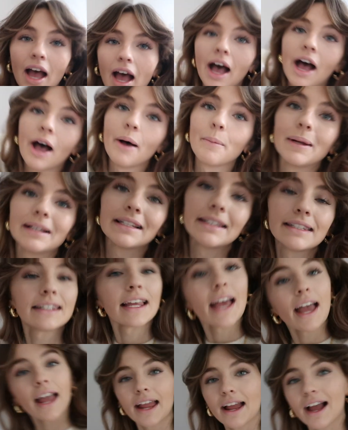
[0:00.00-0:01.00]
But
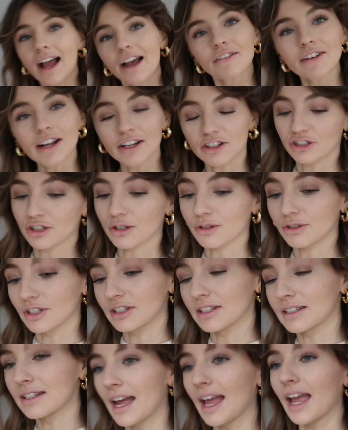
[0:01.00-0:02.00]
today, I haven't actually told you
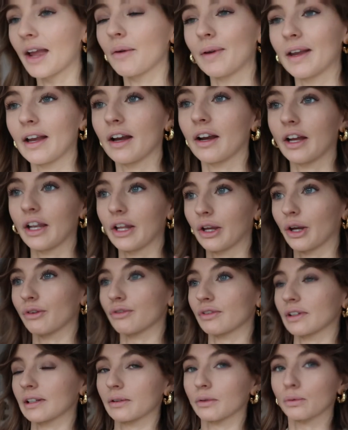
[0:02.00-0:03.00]
today, we are going to go
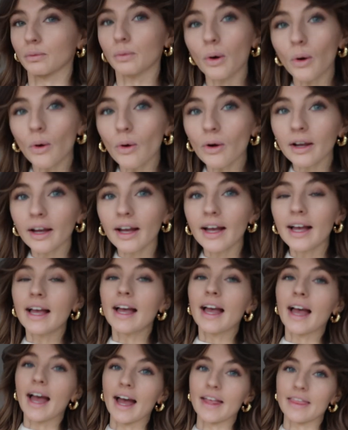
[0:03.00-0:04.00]
for a little walk.
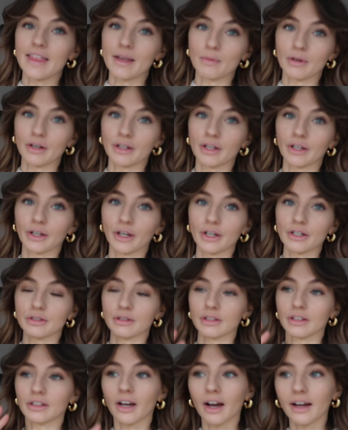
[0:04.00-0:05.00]
And then we're going to go
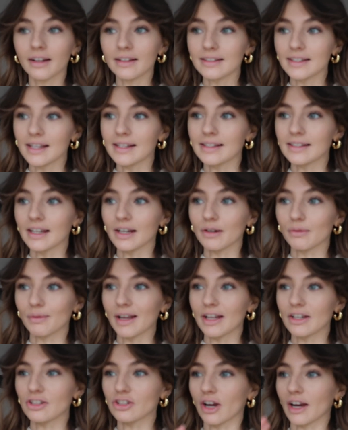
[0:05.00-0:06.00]
to the garden centre,
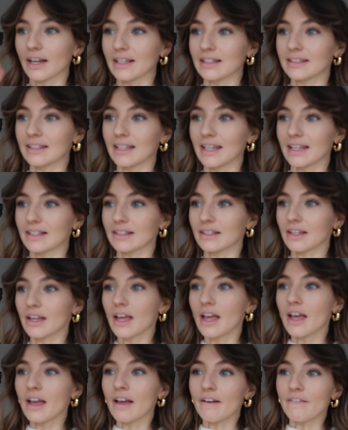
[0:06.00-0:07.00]
which I did
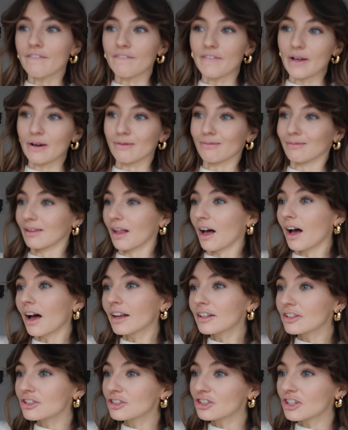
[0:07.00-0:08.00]
film
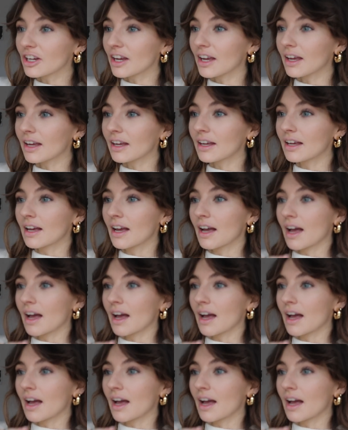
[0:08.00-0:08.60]
last year.